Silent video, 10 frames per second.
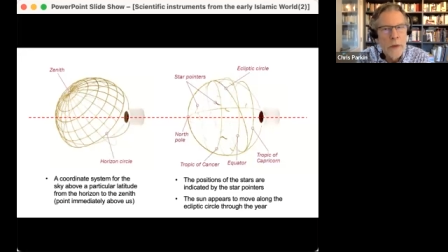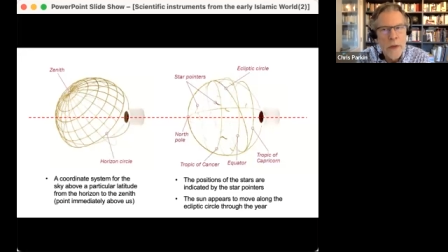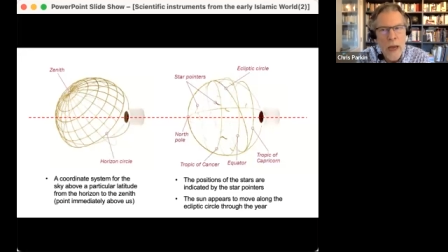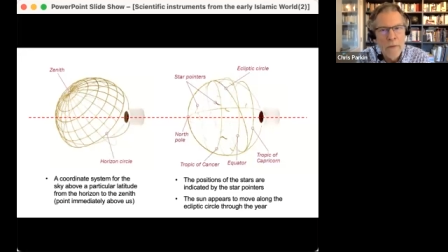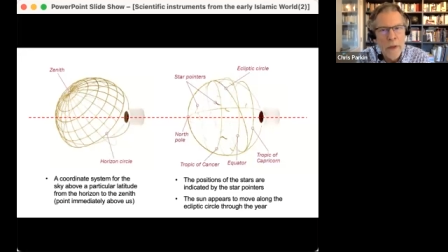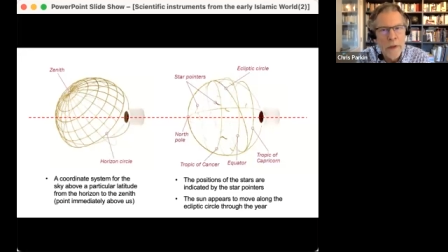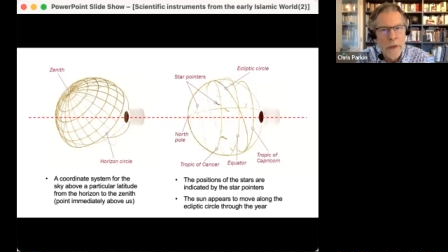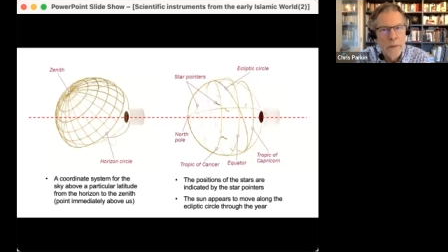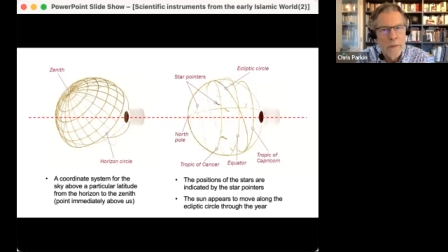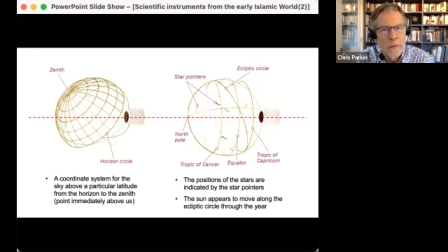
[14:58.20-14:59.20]
through the
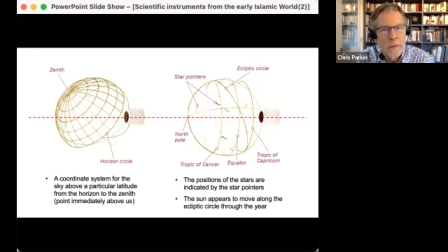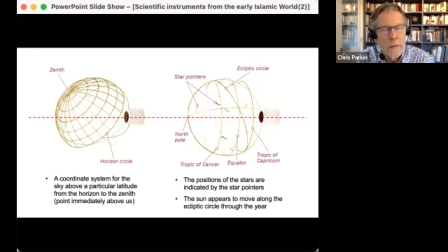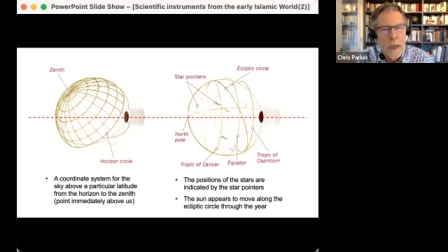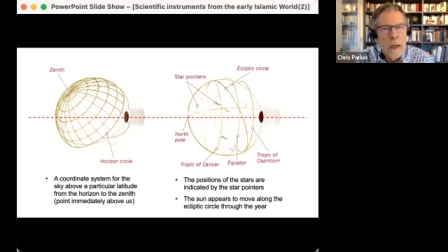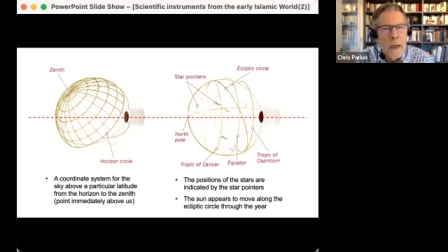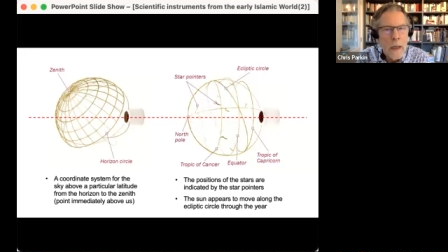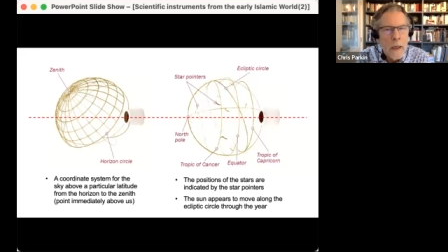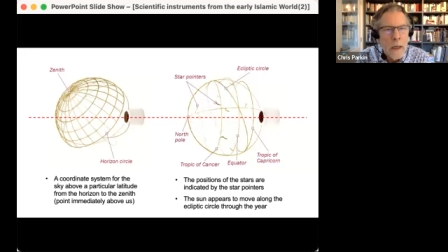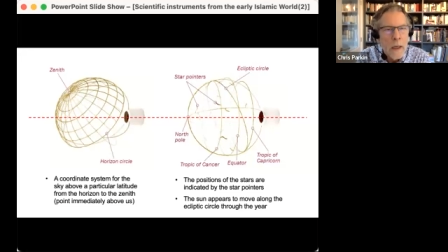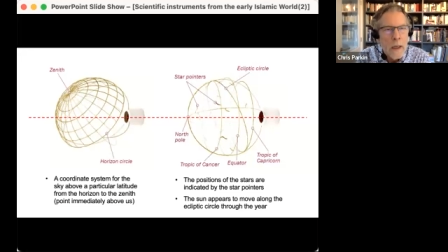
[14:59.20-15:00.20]
heavens.
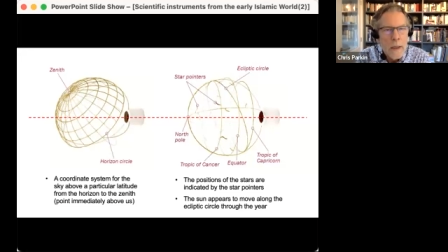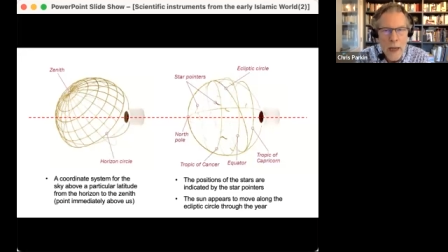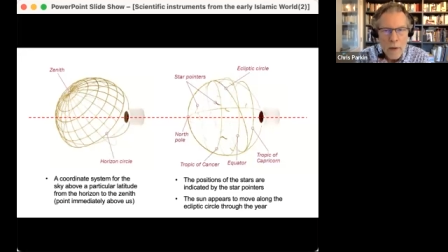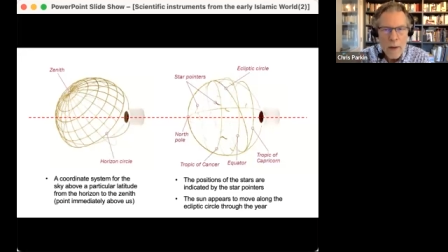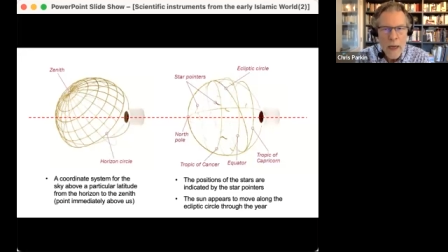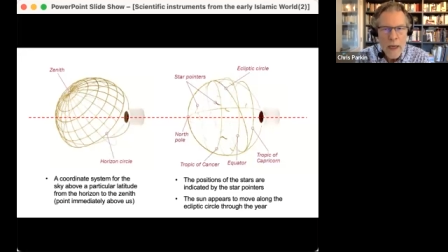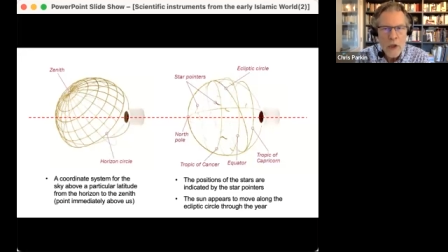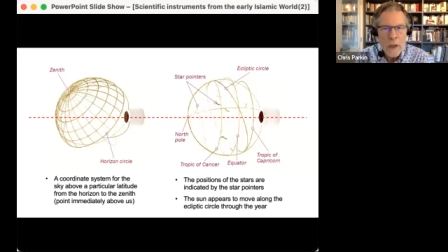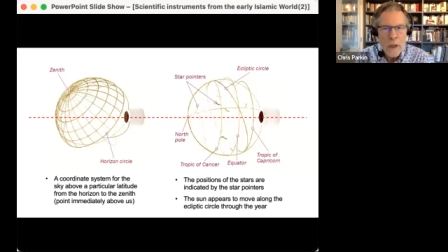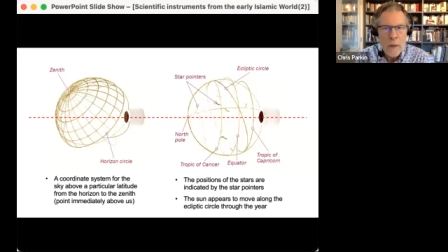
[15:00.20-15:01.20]
Now
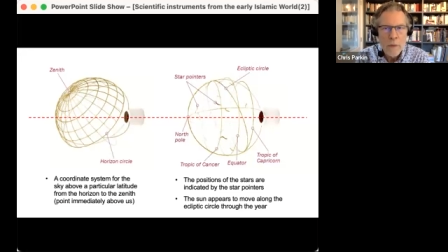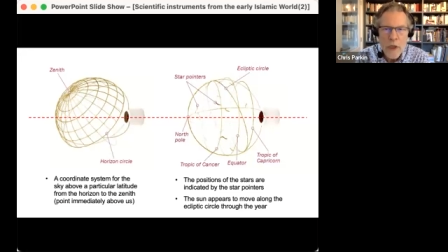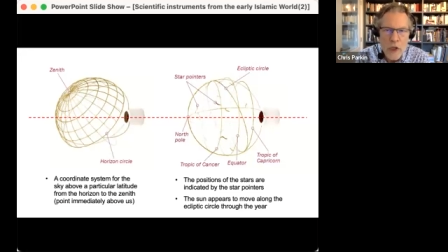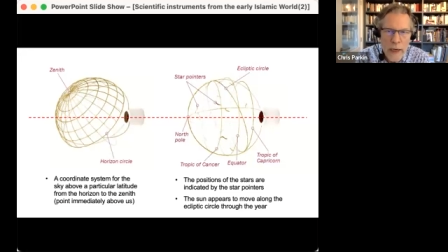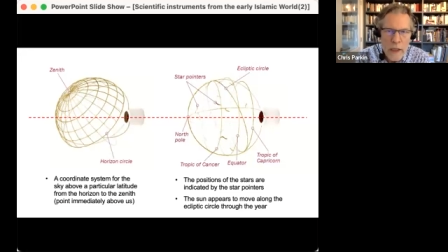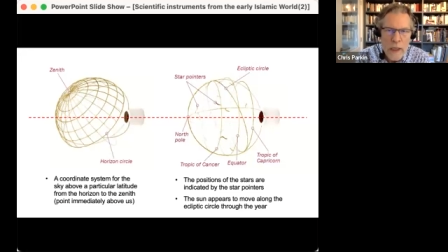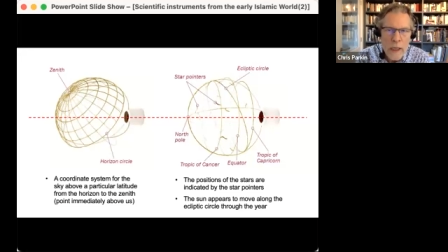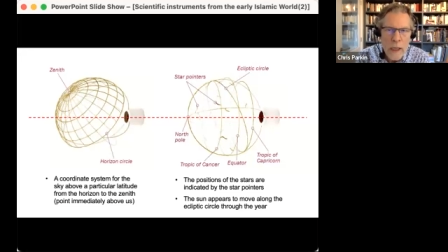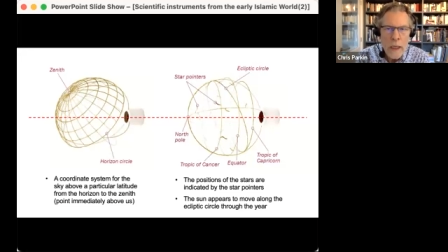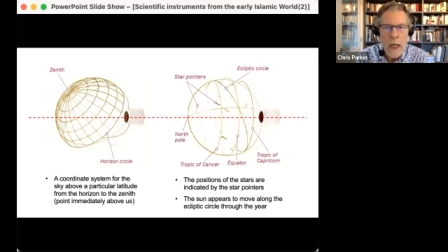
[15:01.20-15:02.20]
imagine
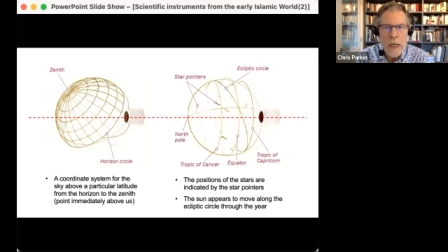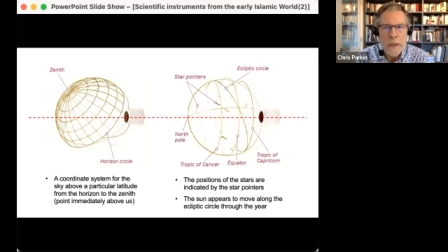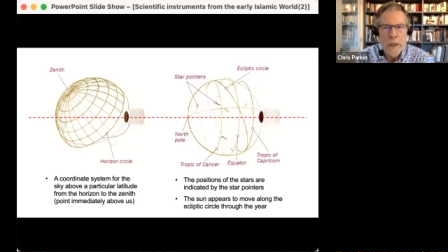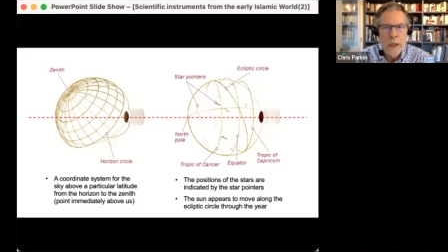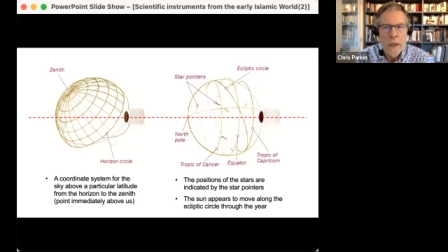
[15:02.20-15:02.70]
projecting a light